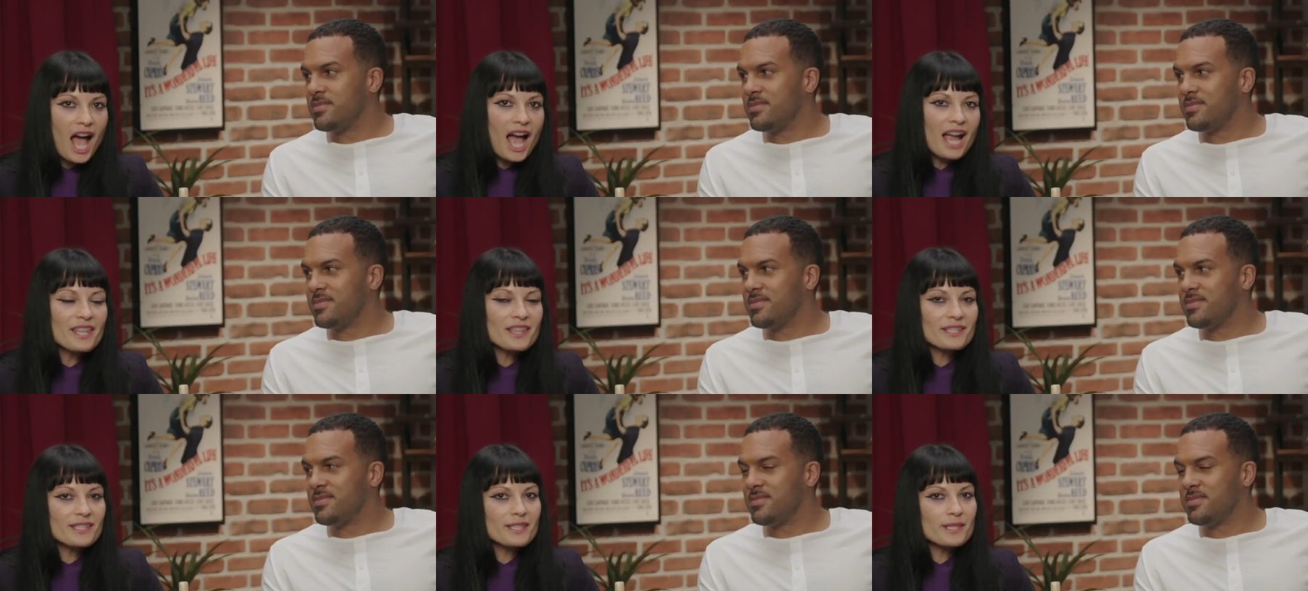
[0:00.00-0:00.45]

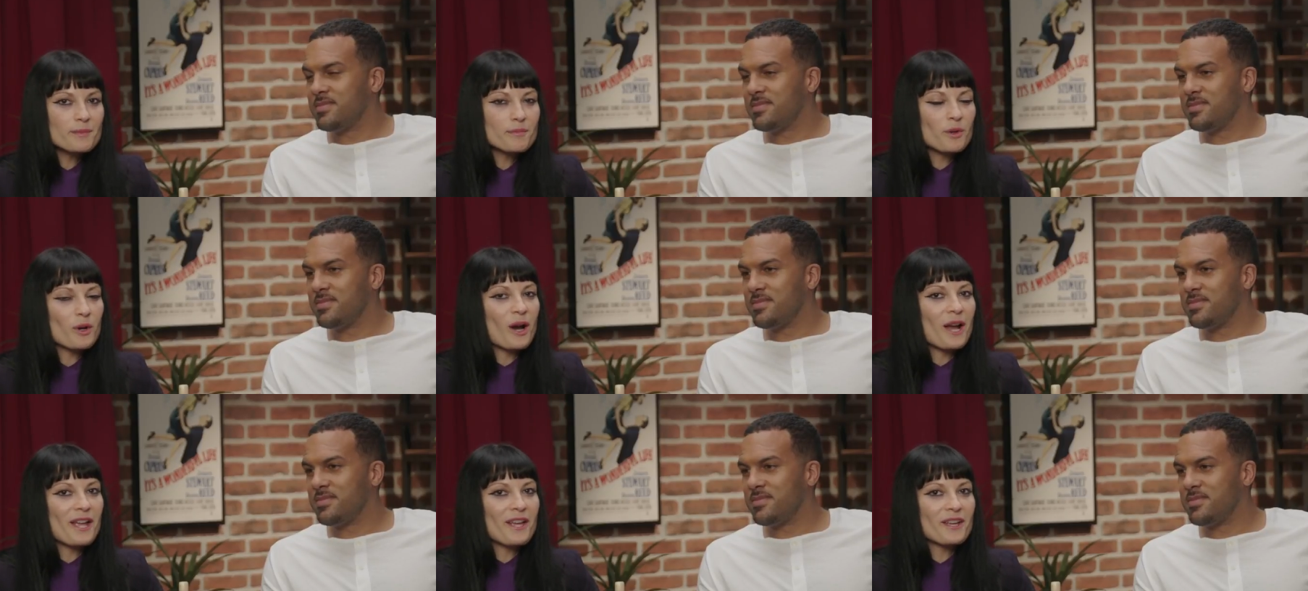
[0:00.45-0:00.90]
Speaker 1: Hi, this is
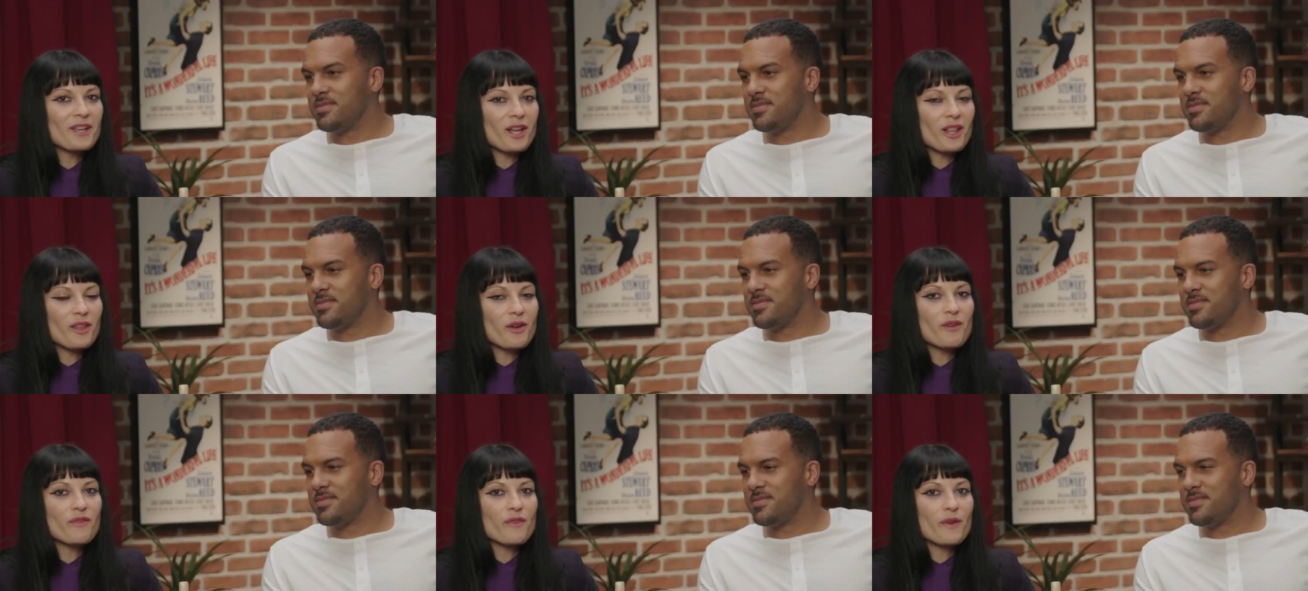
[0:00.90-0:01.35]
Mariah
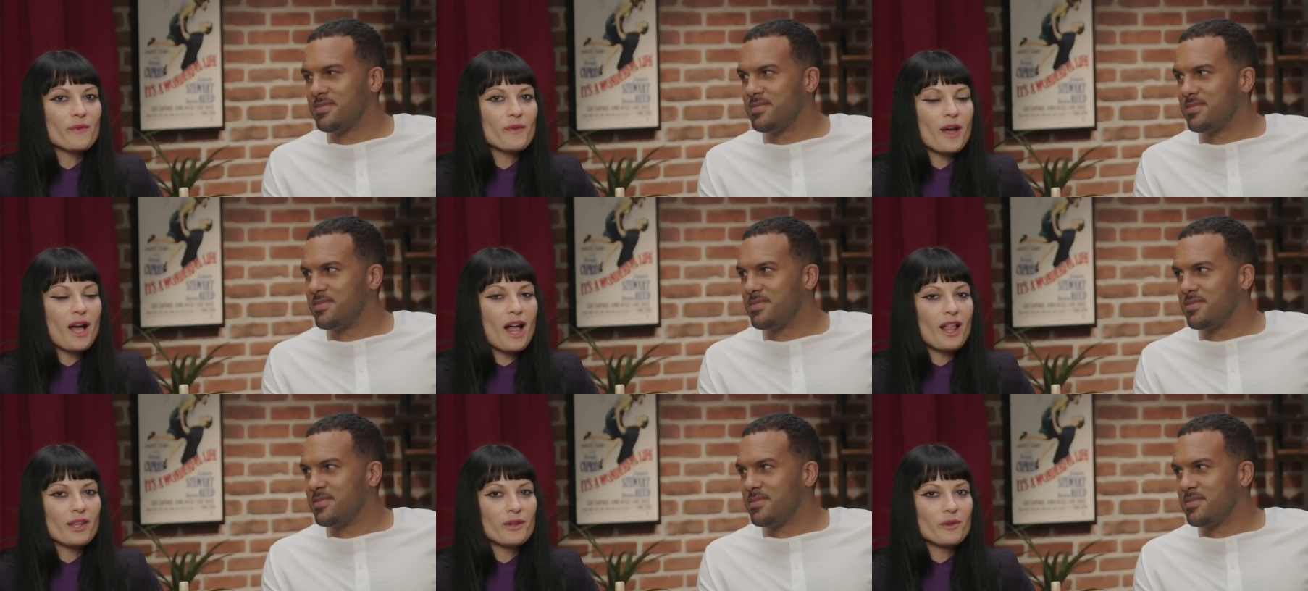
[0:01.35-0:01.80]
Gello from
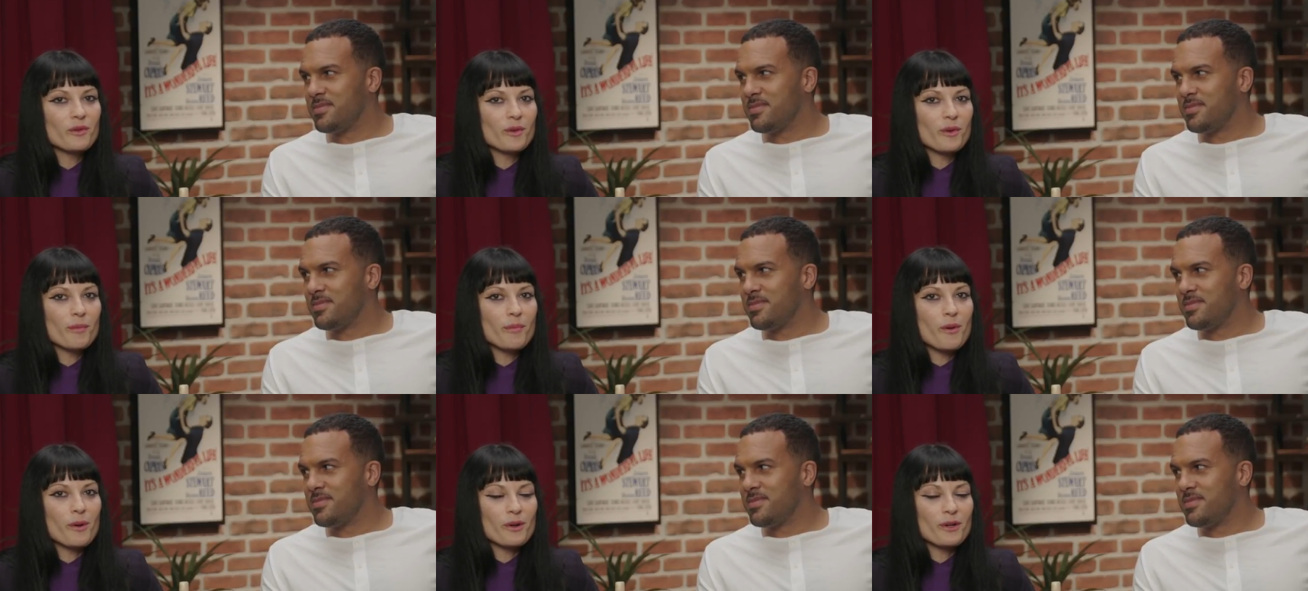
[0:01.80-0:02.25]
The Hollywood
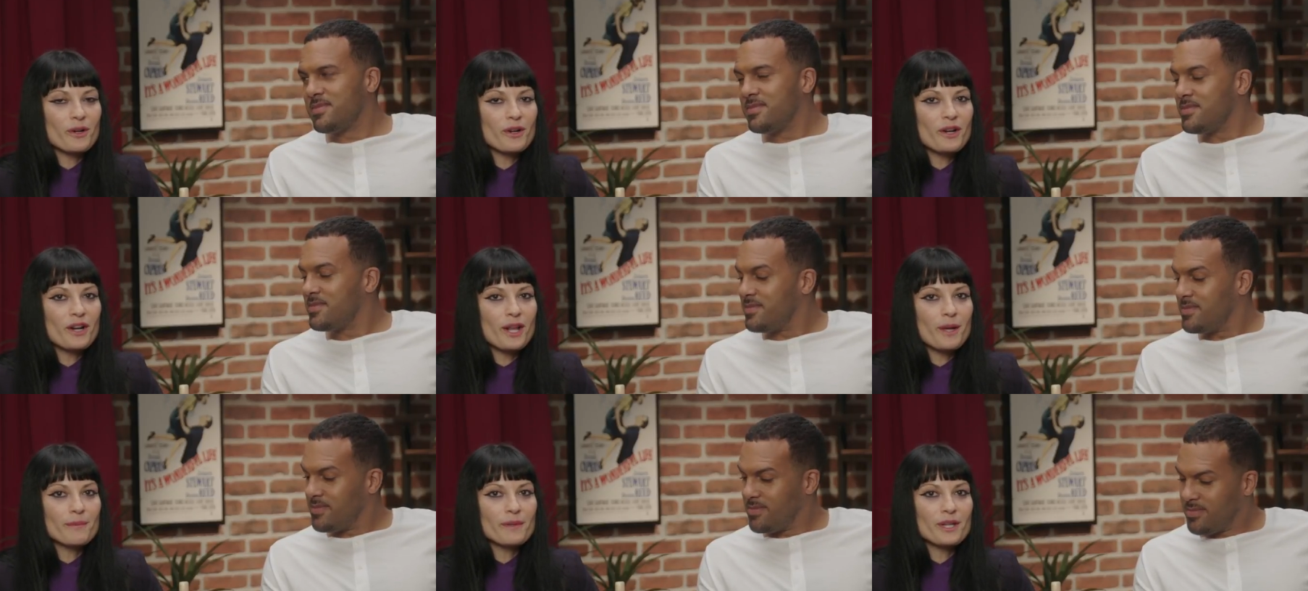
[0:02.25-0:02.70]

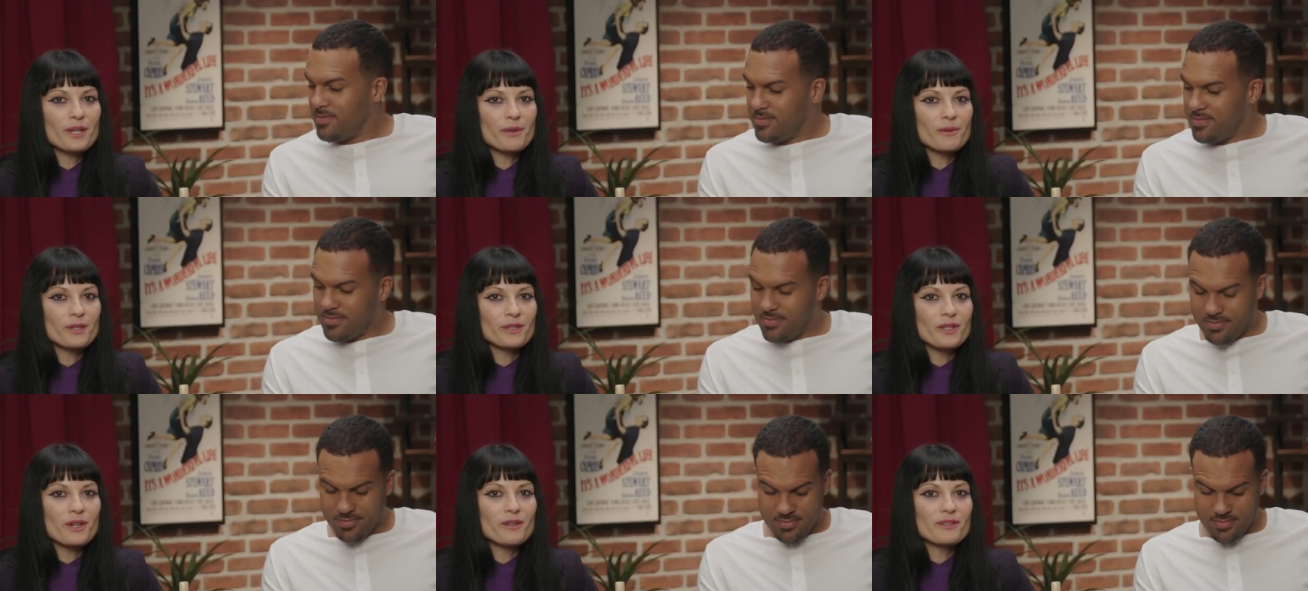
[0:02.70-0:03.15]
Reporter, and I'm
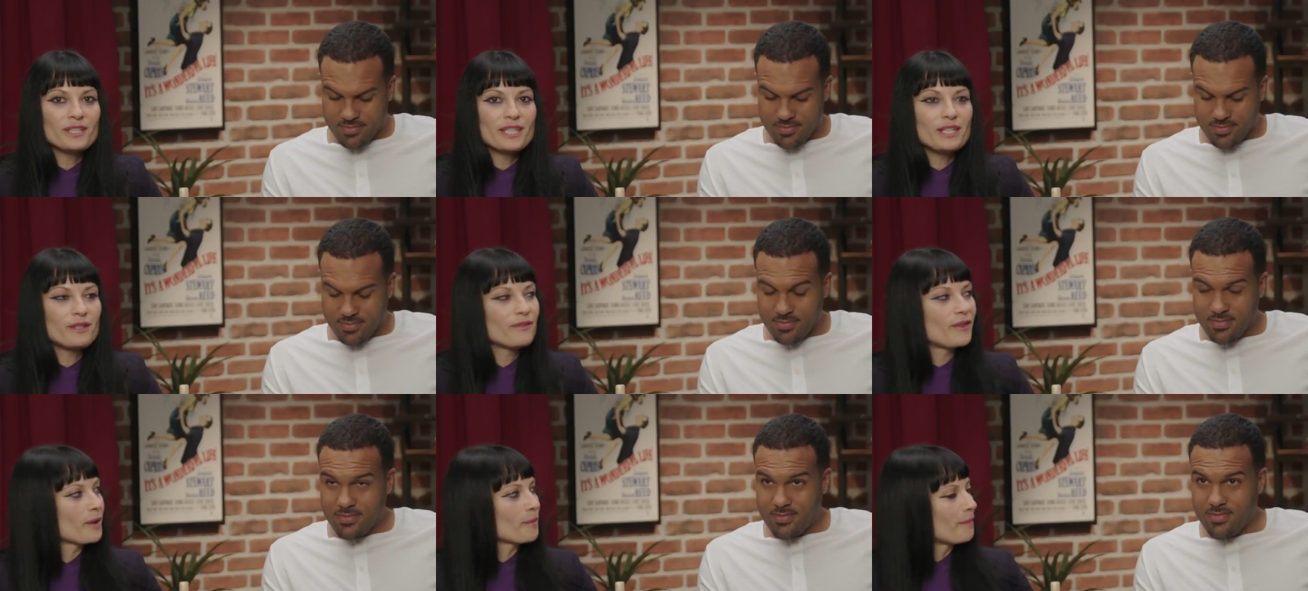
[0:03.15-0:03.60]
here with
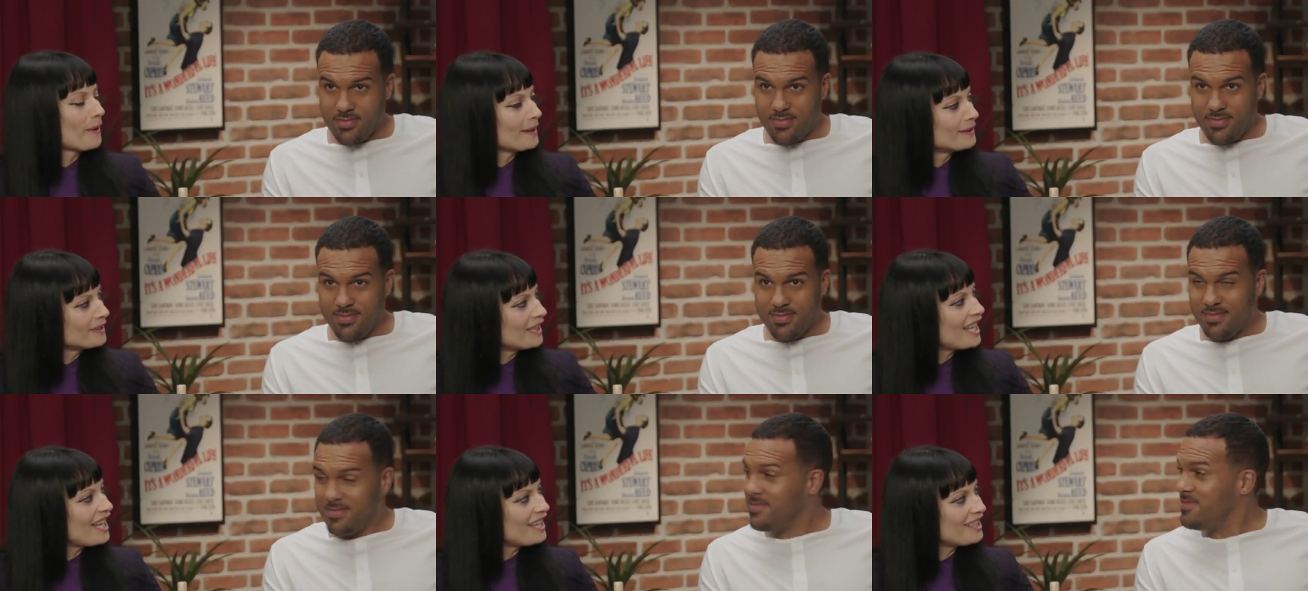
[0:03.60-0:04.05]
O-T
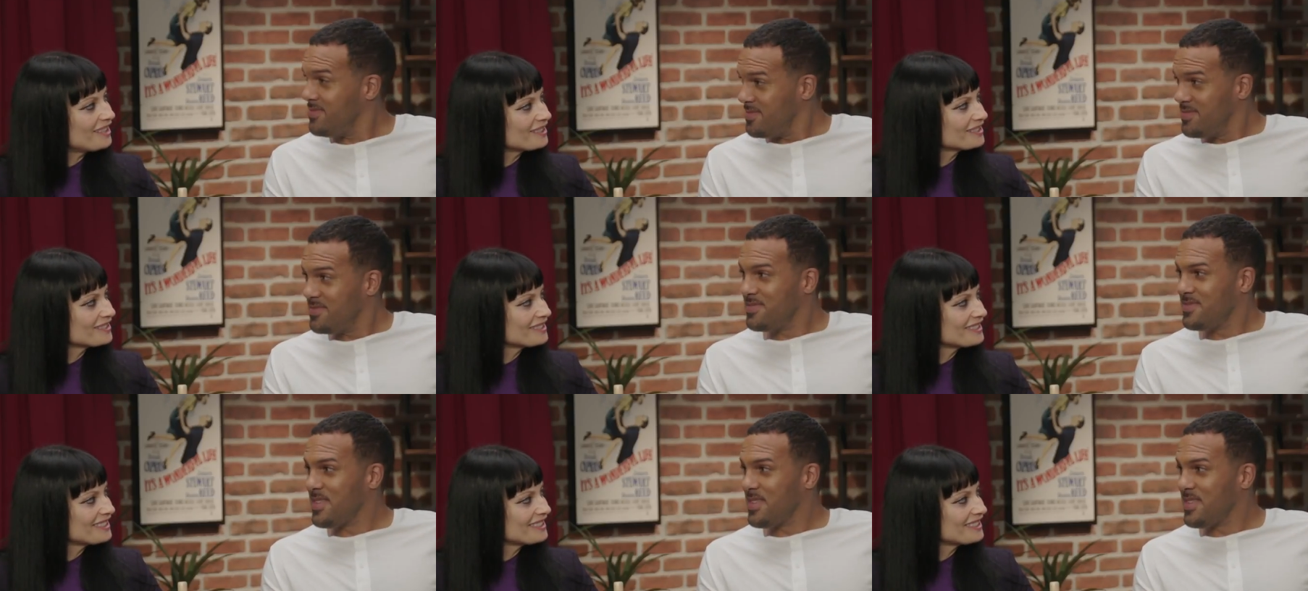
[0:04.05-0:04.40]
Fagbenle.